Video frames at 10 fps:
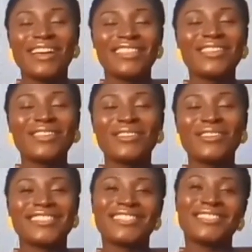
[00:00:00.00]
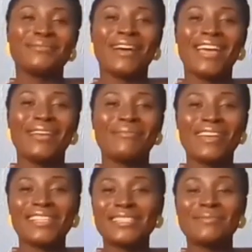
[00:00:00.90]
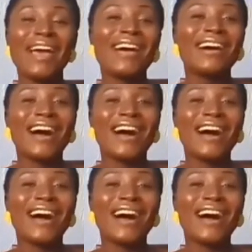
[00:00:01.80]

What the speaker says: I think you can see it by my smile